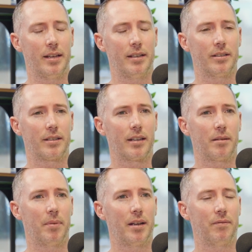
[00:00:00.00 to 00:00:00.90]
just to get the
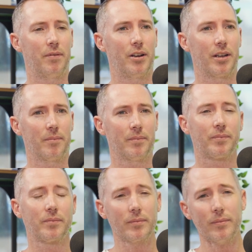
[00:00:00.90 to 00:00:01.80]
blood flowing.
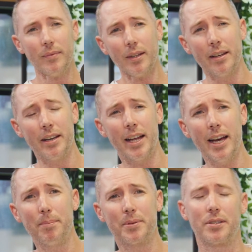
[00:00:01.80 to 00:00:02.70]
And then
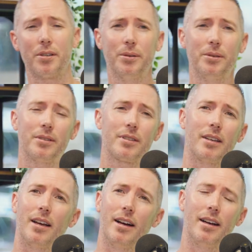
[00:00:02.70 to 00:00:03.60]
apps tools,
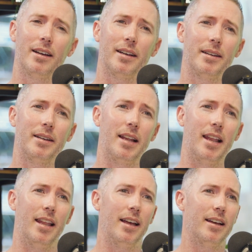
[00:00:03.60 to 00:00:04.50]
I
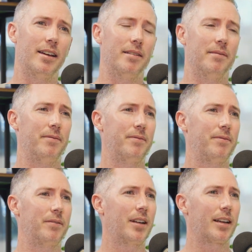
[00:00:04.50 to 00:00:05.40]
love
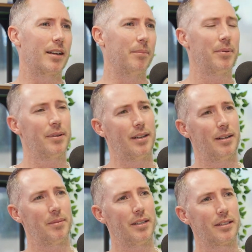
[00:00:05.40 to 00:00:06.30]
ClickUp.
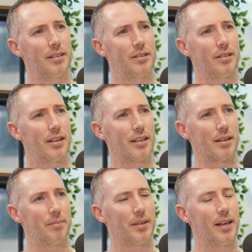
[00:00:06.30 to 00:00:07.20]
I'm addicted to
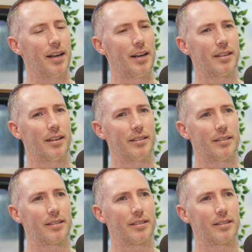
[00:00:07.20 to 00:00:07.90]
ClickUp. Yeah, I